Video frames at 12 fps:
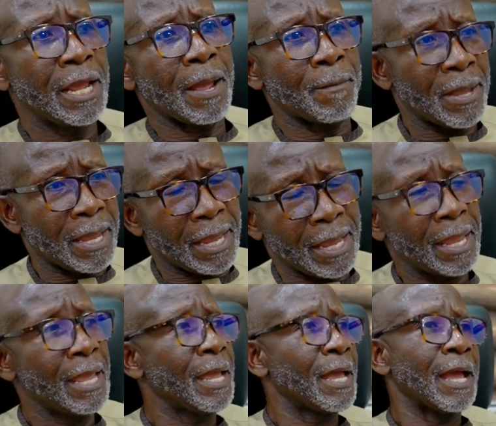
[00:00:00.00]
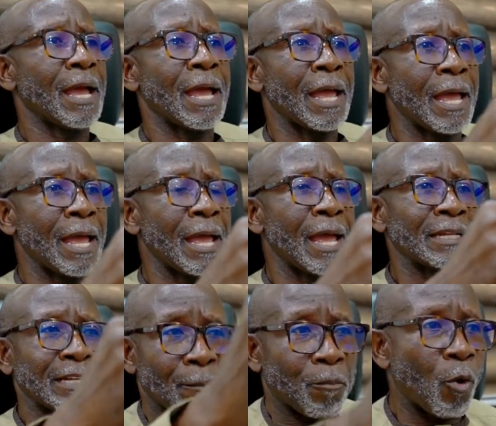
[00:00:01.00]
me, a
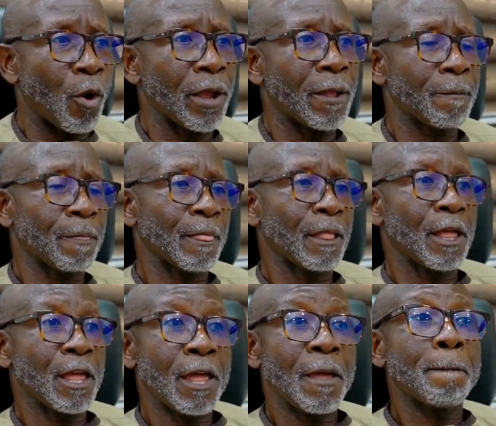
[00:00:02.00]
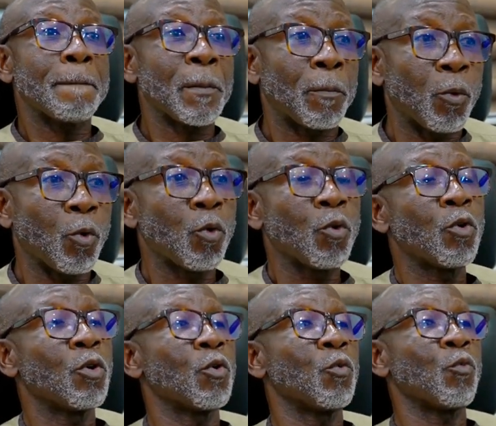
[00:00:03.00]
job boy, people
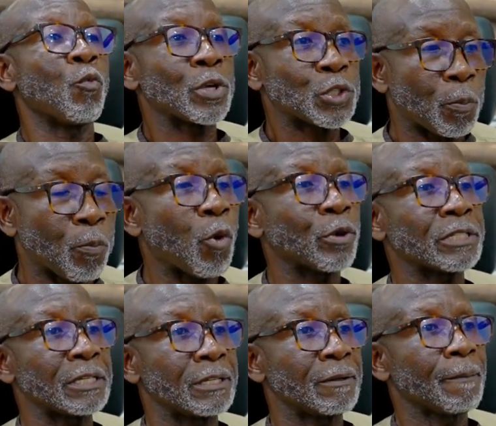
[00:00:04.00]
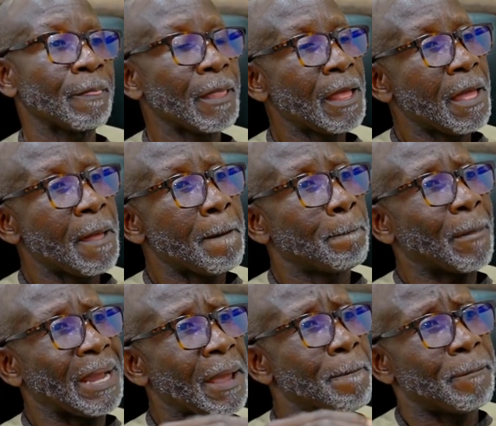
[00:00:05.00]
were supporting.
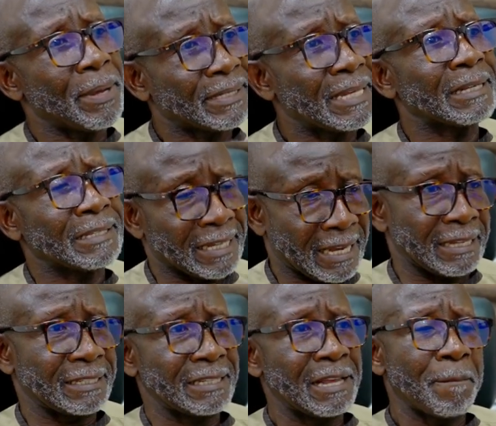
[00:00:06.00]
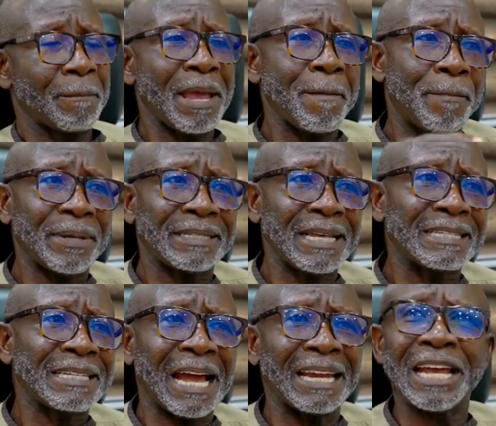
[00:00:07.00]
by impesse seconds, by impesse
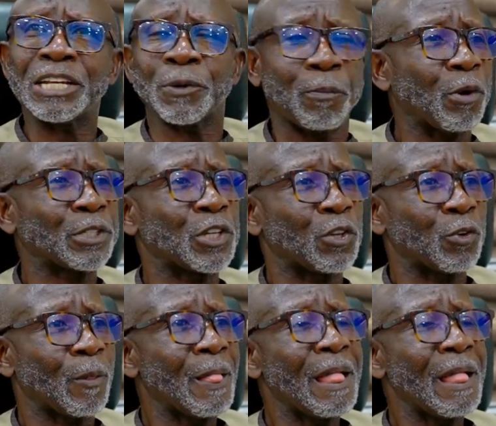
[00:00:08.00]
scanner, your support, you know,